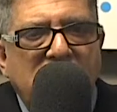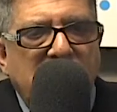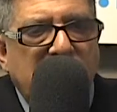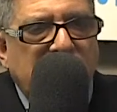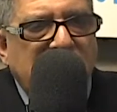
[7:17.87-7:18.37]

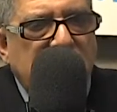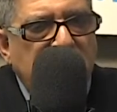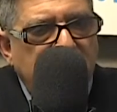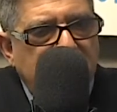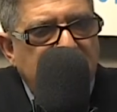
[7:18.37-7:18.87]
But when you
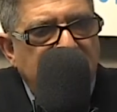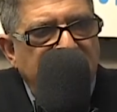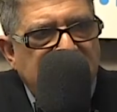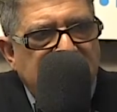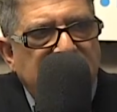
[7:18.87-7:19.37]
look at the
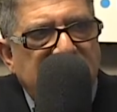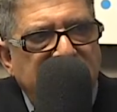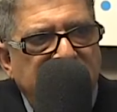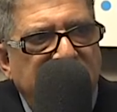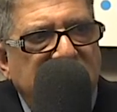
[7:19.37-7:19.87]
visible
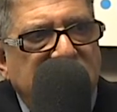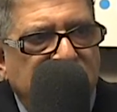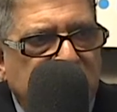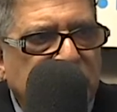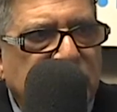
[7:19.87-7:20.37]
universe, which is